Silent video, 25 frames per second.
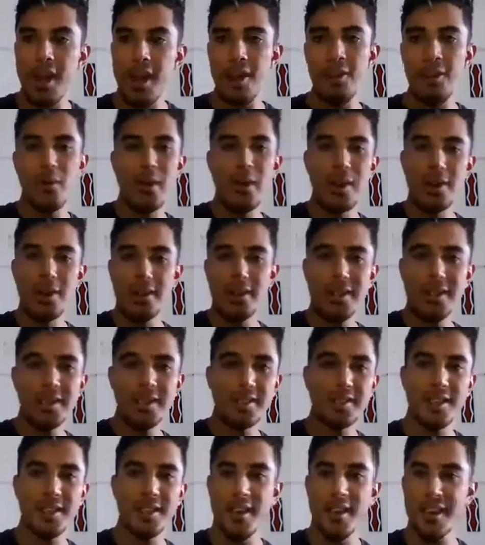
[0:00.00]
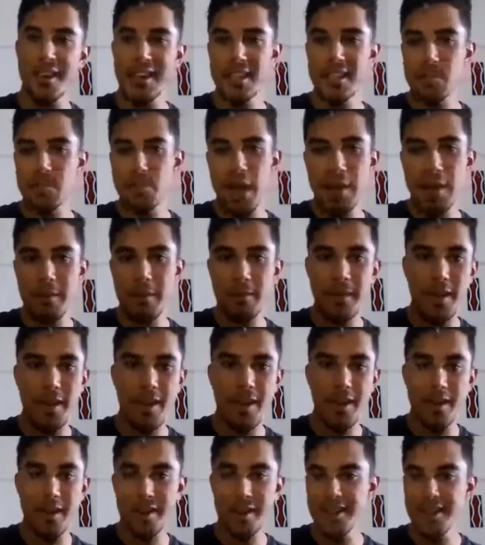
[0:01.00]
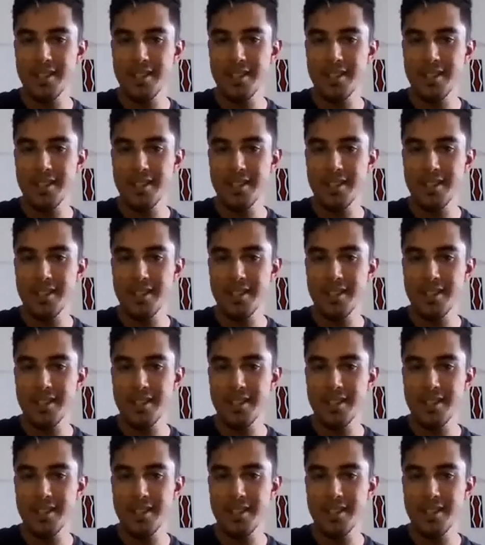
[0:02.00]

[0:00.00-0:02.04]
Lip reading: "Oh well, he's blah blah blah.